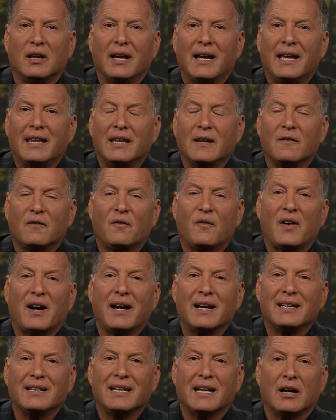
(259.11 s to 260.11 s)
and they
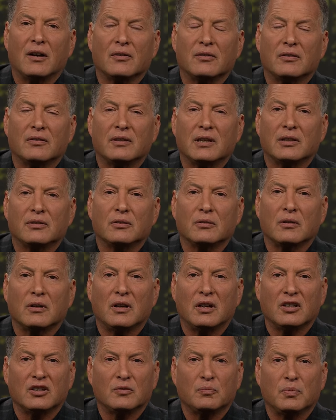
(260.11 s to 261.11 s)
find out that their
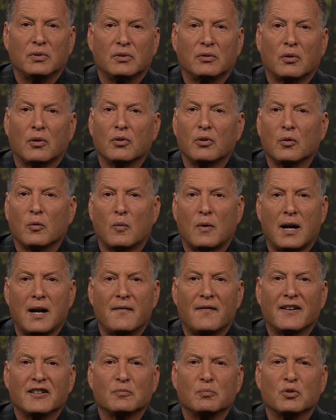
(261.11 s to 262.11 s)
husband or their
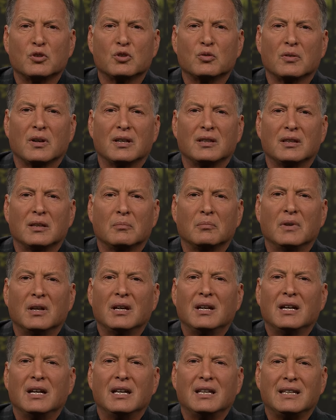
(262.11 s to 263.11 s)
wife has betrayed them
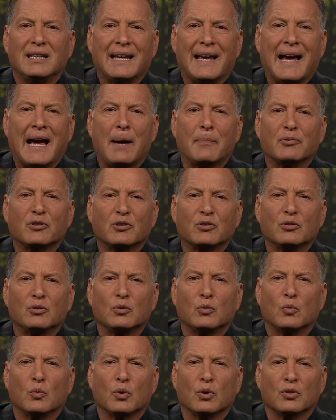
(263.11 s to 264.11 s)
in the absolute
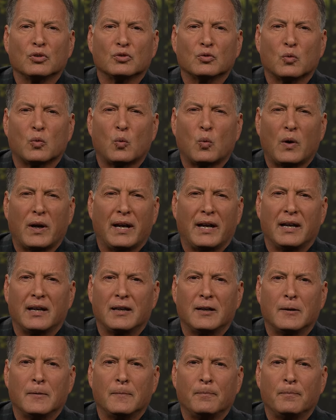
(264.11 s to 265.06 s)
worst way.